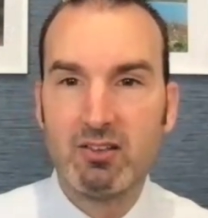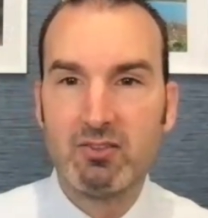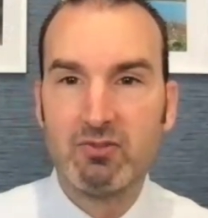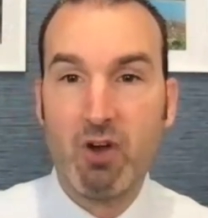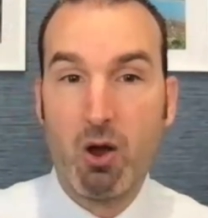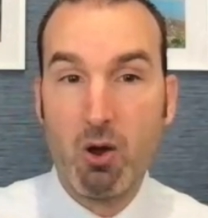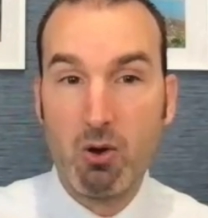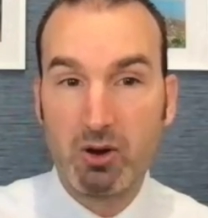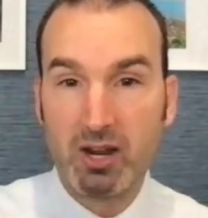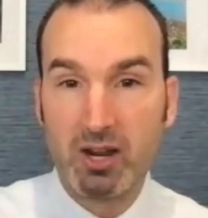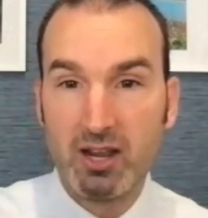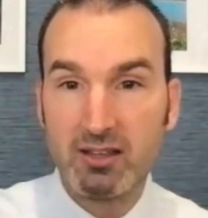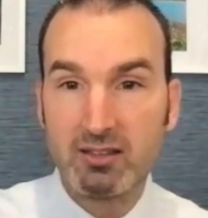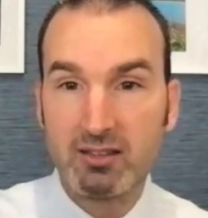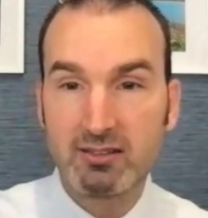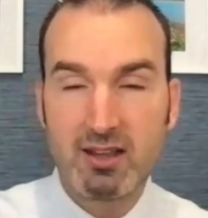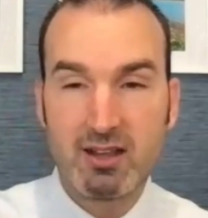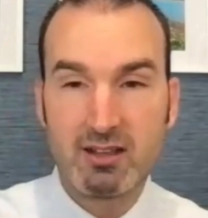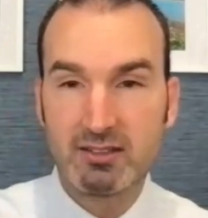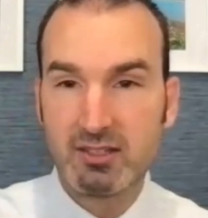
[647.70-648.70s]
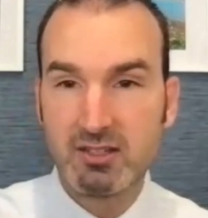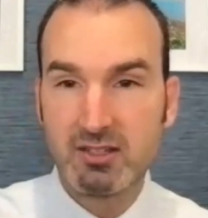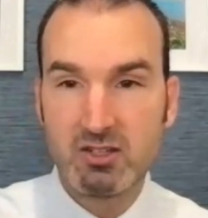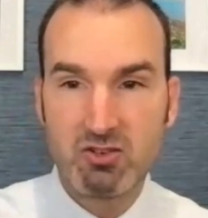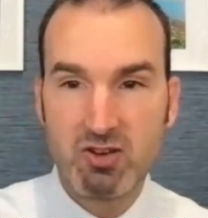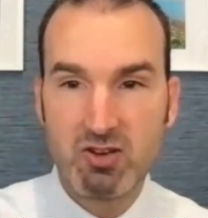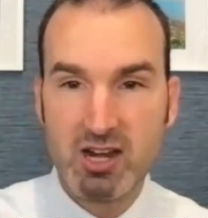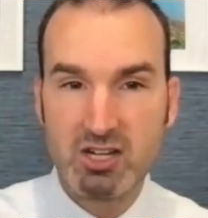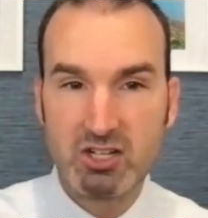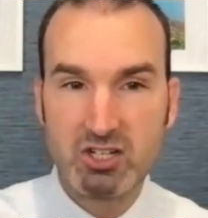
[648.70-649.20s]
Focus,
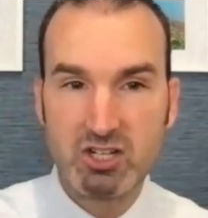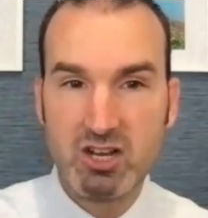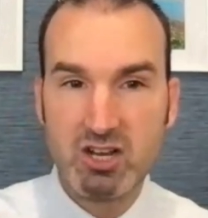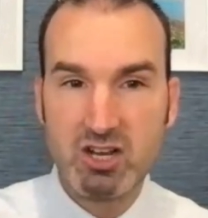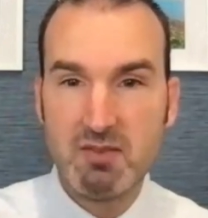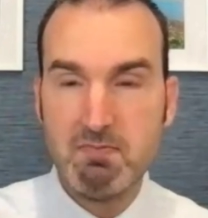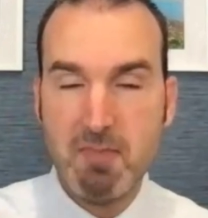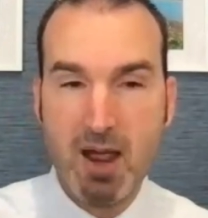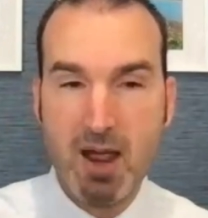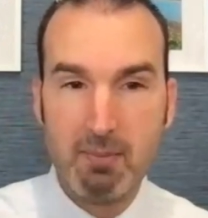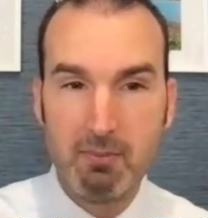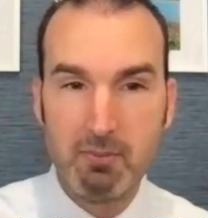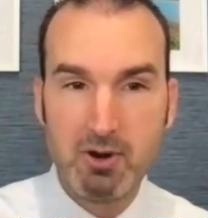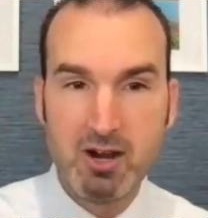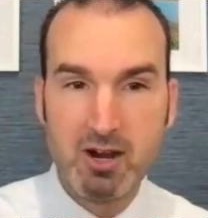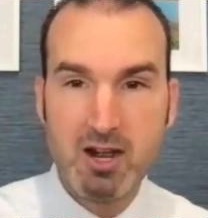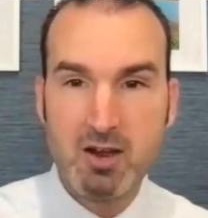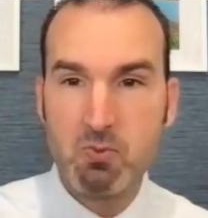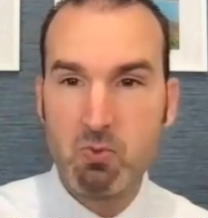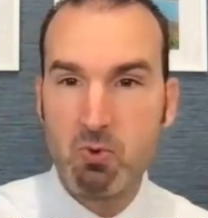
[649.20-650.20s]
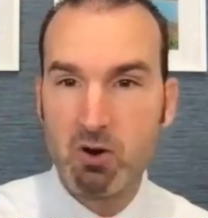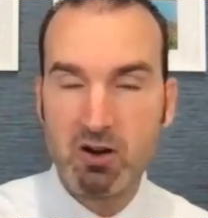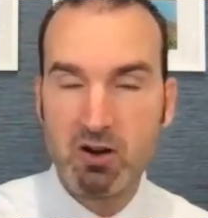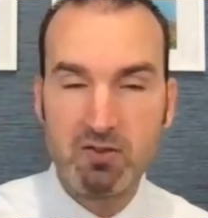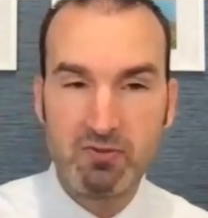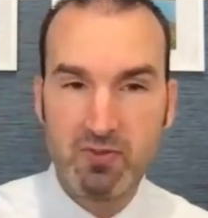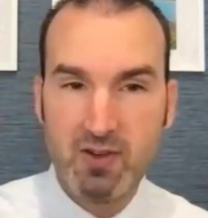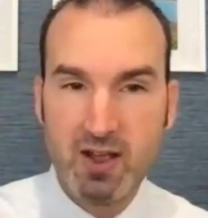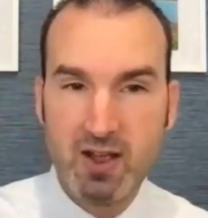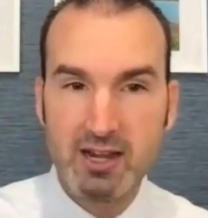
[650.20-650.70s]
concentration, memory,
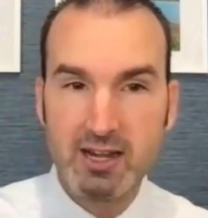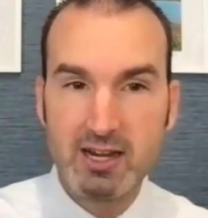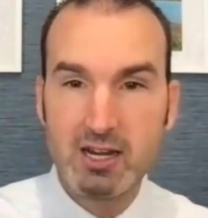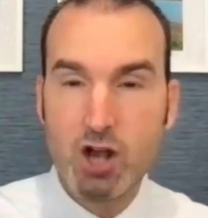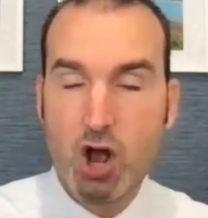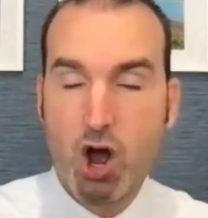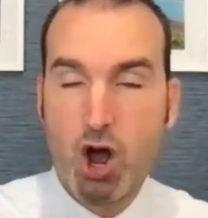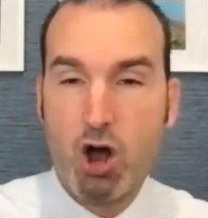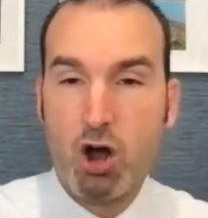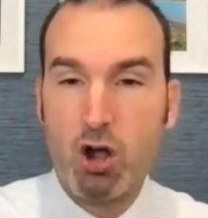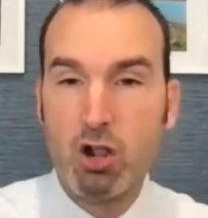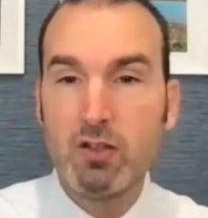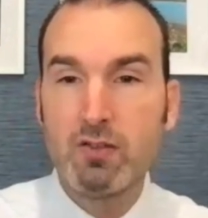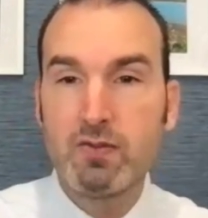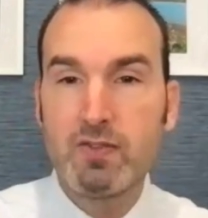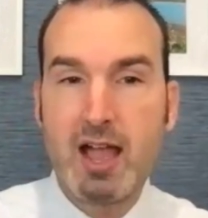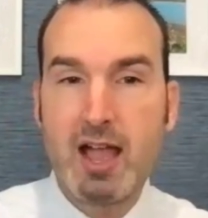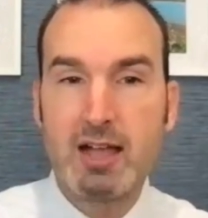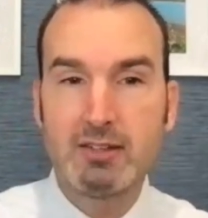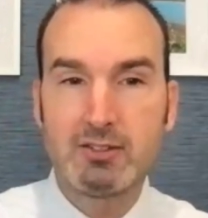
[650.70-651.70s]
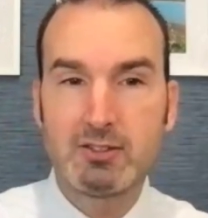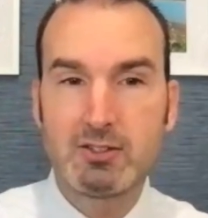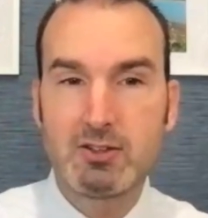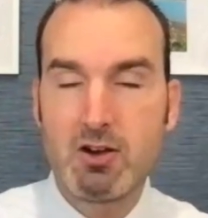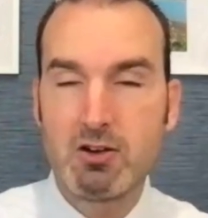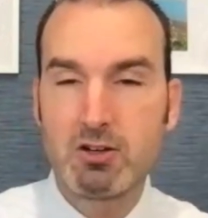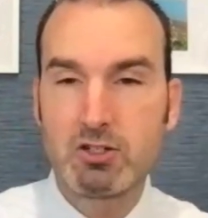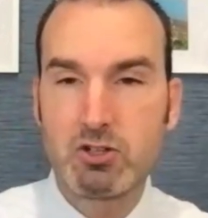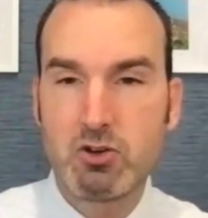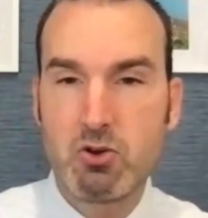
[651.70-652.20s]
word finding, all of that
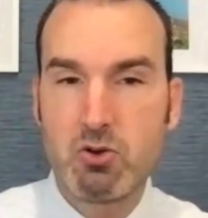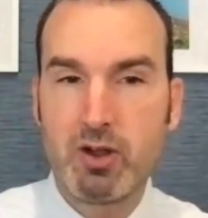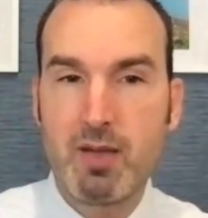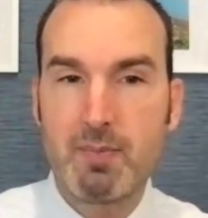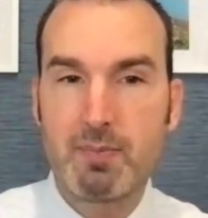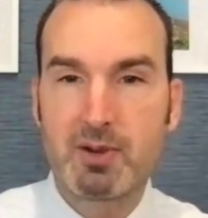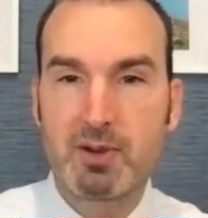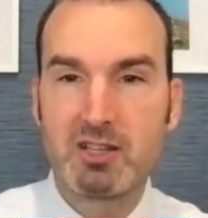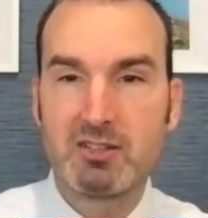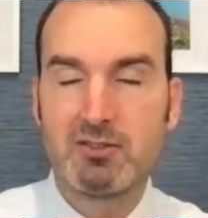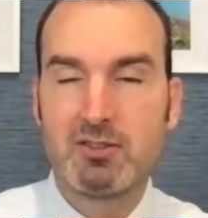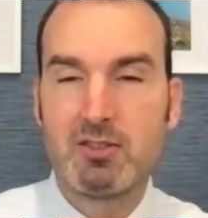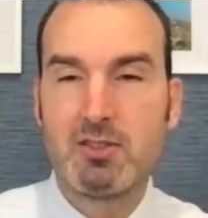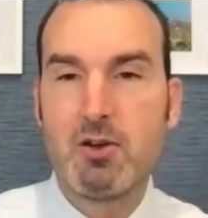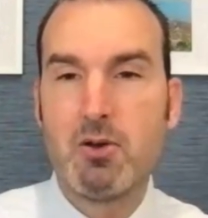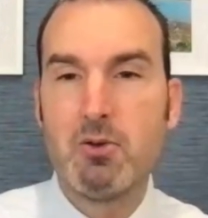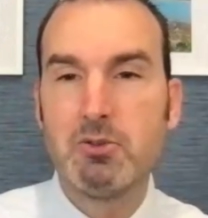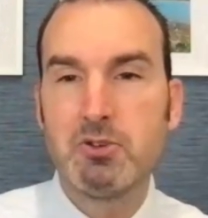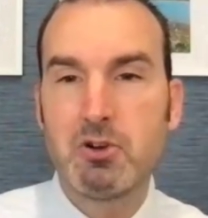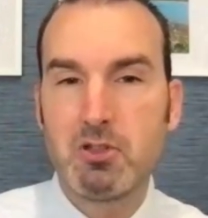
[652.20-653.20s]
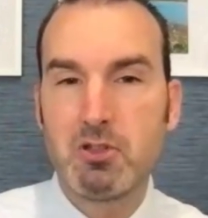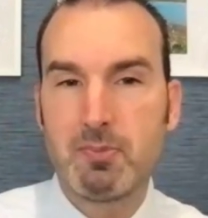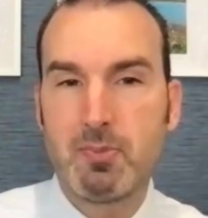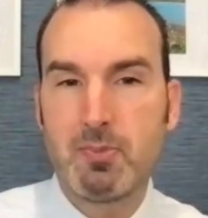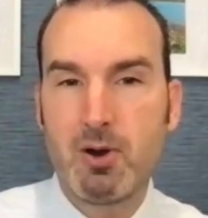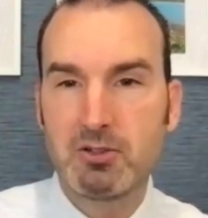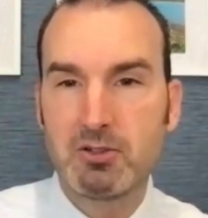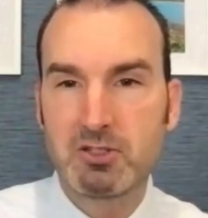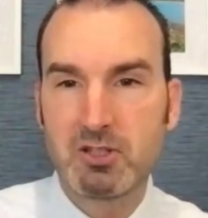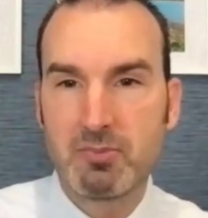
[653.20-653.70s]
starts showing up because those are the
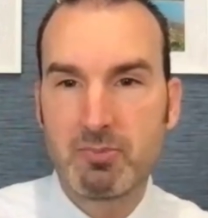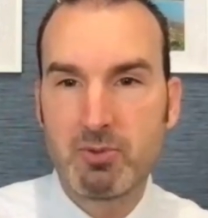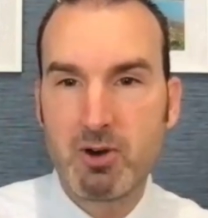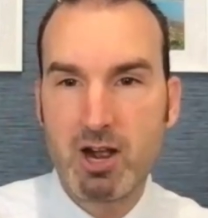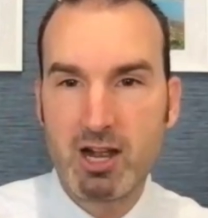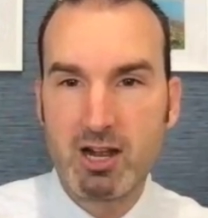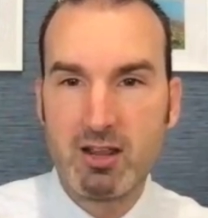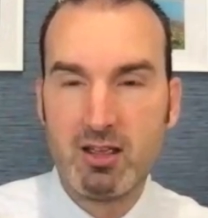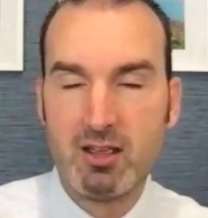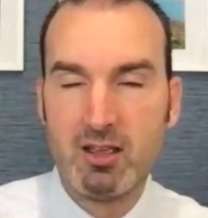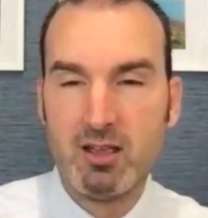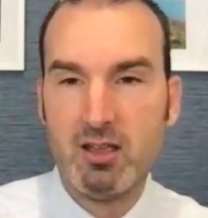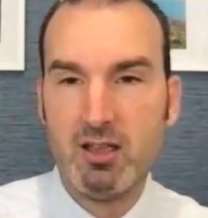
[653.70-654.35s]
parts of the brain.